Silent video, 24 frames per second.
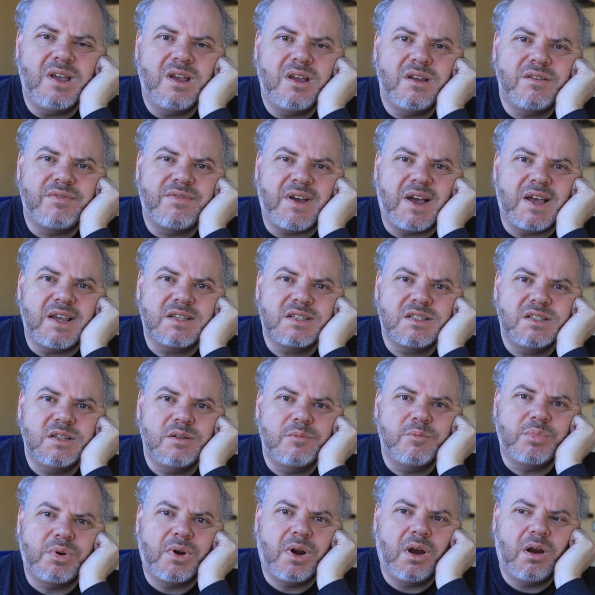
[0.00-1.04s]

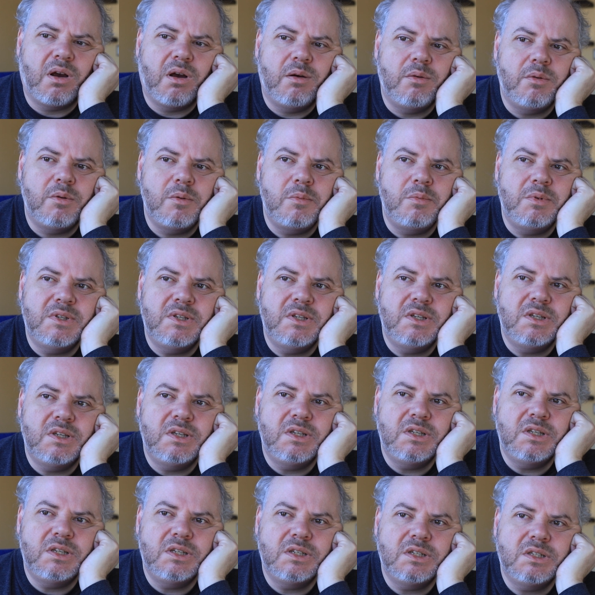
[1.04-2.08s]
fasting
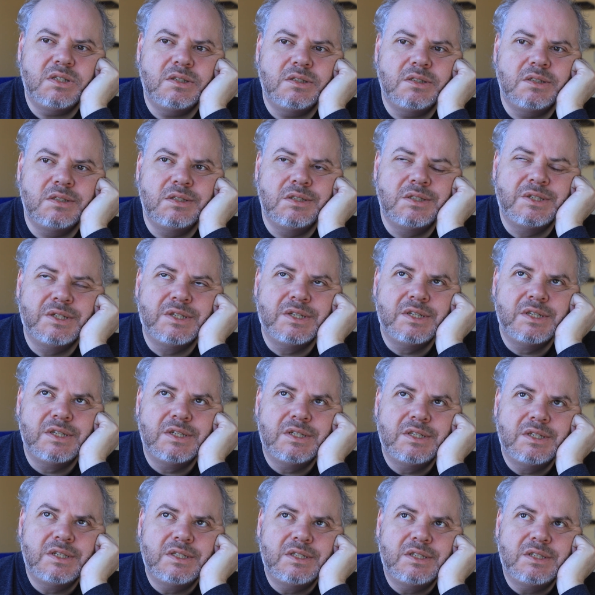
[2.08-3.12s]
probably.
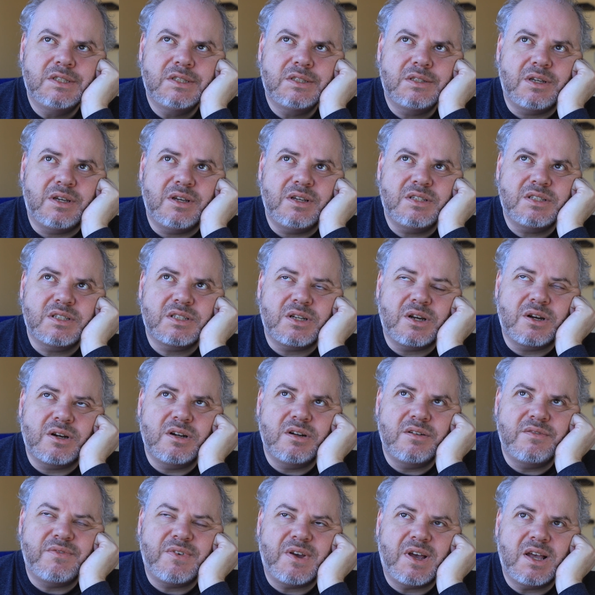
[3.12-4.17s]
So I
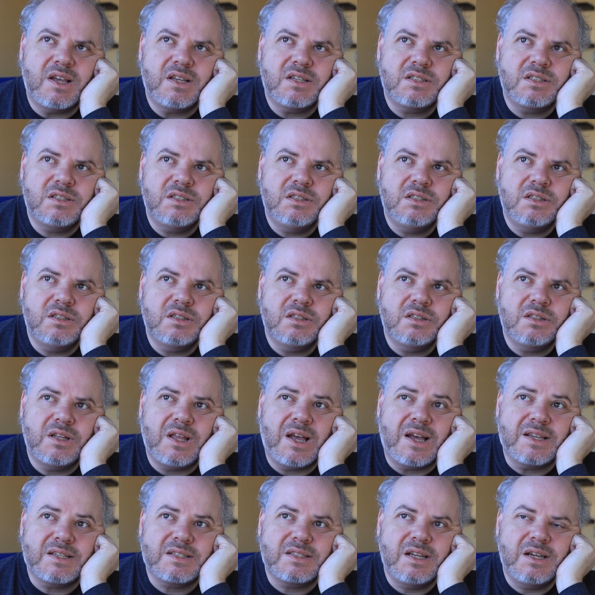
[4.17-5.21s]
started fasting
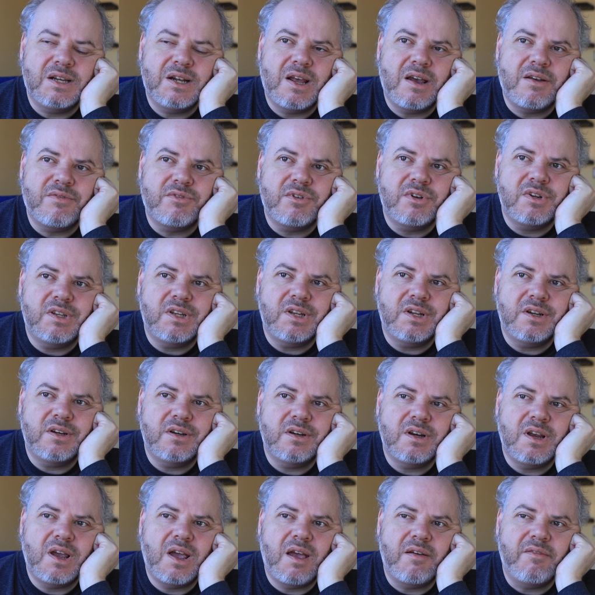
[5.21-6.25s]
last night after
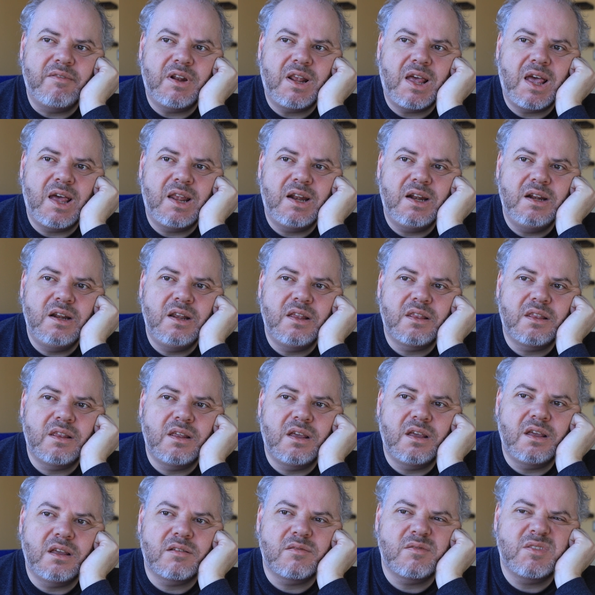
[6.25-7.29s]
dinner. I haven't had
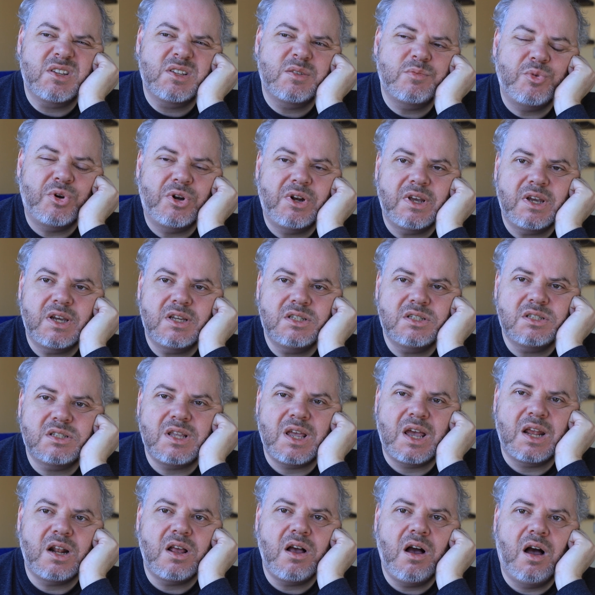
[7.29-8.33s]
anything. This morning I just
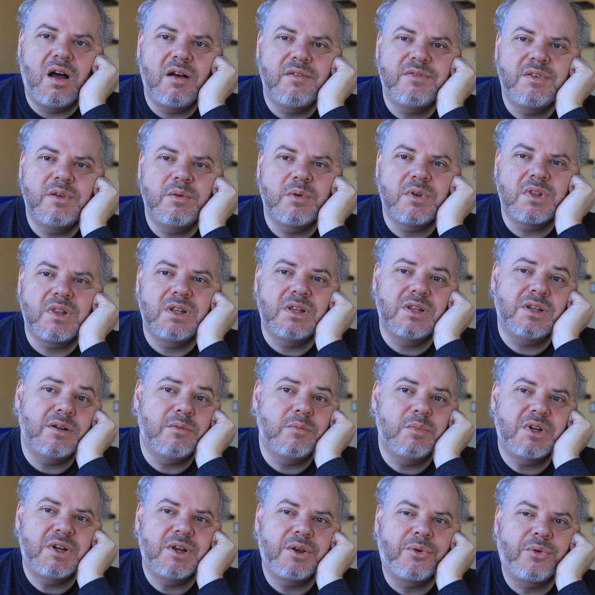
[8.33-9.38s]
had coffee with a little
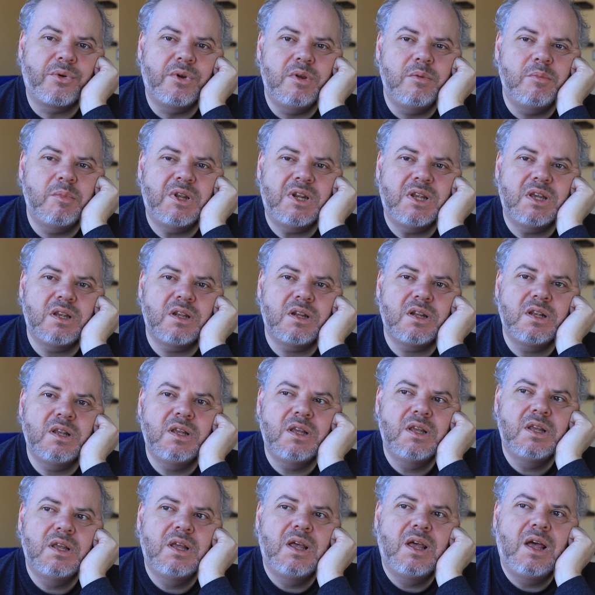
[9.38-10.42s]
bit of cream in it.
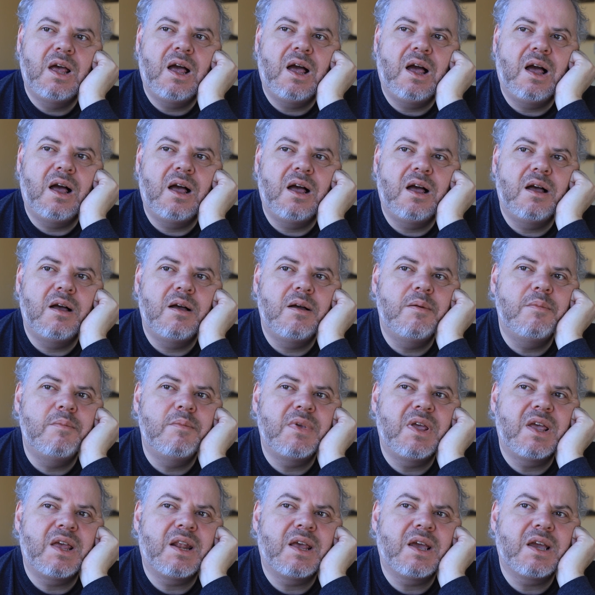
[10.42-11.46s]

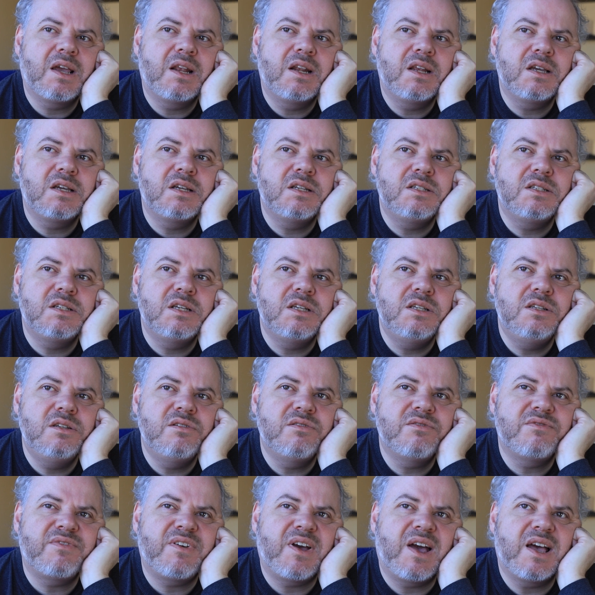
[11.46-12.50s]
And I'm going to
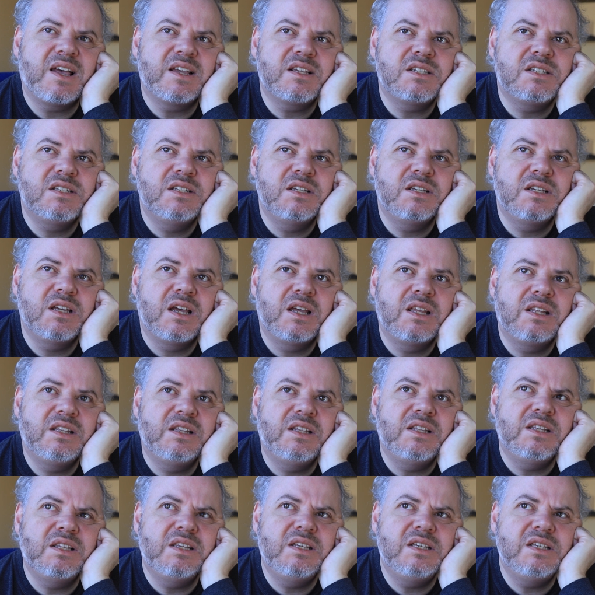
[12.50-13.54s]
continue fasting
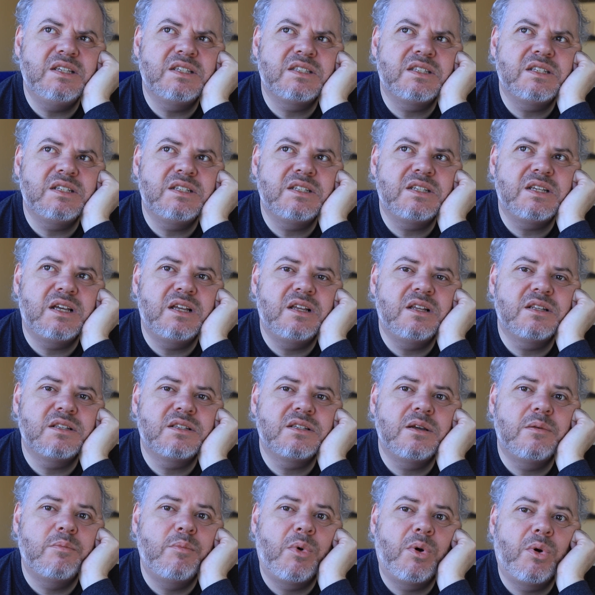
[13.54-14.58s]
at least until
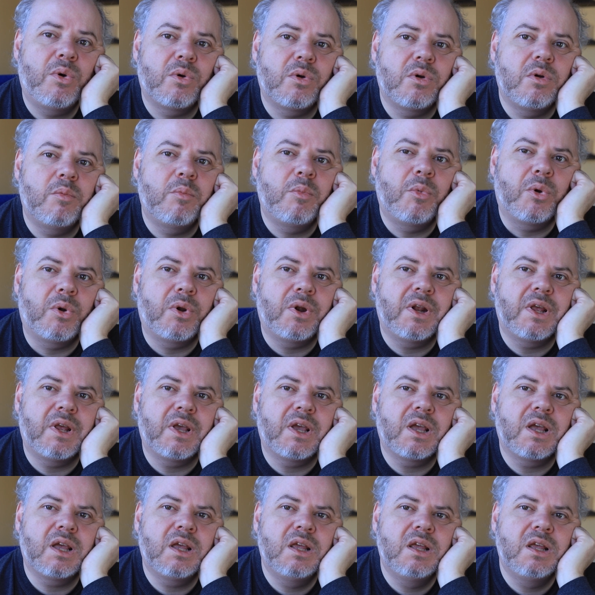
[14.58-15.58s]
tomorrow morning.